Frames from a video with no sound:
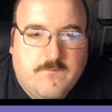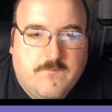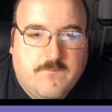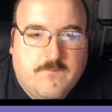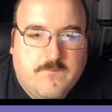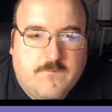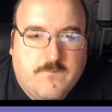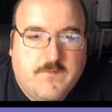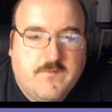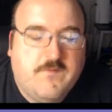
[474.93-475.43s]

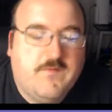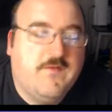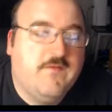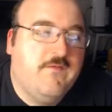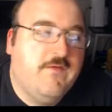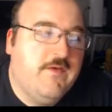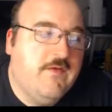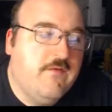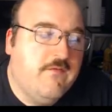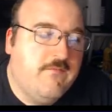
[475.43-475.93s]
As you can
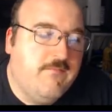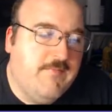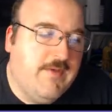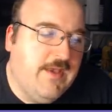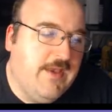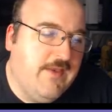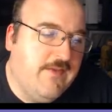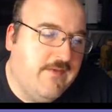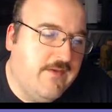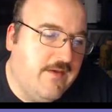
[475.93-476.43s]
see, there's many
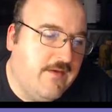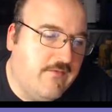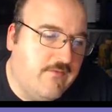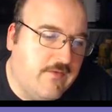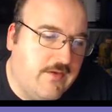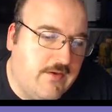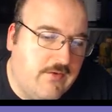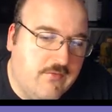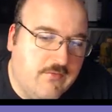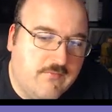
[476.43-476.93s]
things,
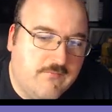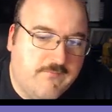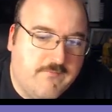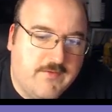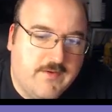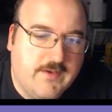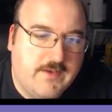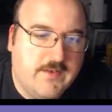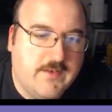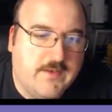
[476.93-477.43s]
like you'll
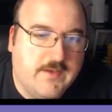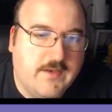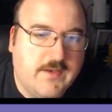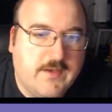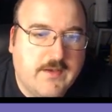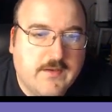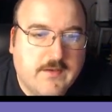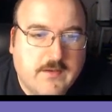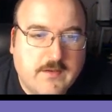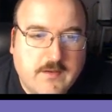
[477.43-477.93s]
find like
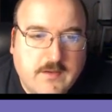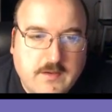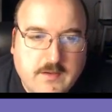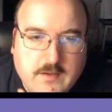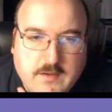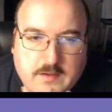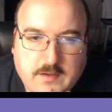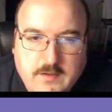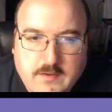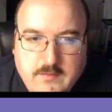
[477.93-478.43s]

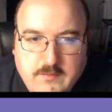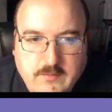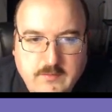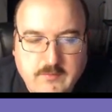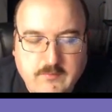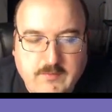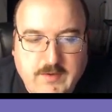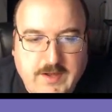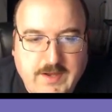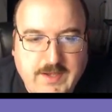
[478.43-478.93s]

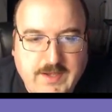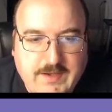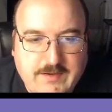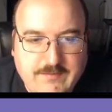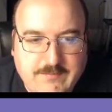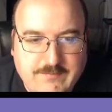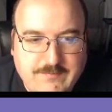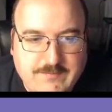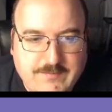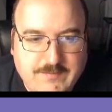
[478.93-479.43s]
little
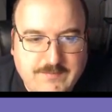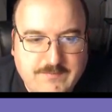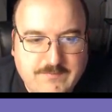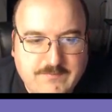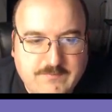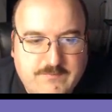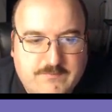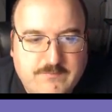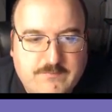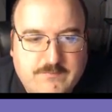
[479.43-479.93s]
icons,